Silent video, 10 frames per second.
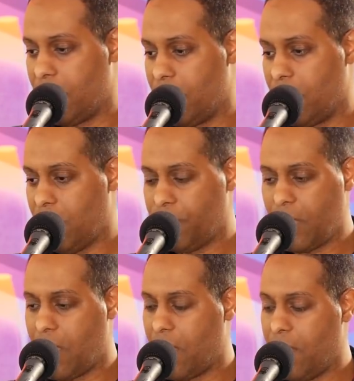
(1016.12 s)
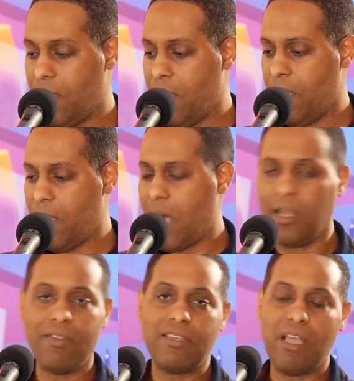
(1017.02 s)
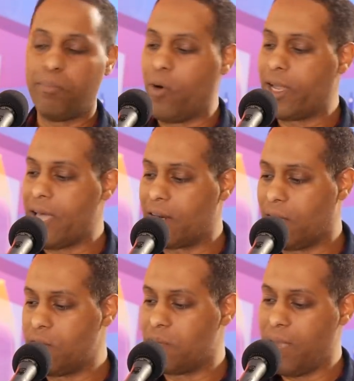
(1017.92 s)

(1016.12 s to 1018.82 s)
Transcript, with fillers: you know, I love they say boycott. Gucci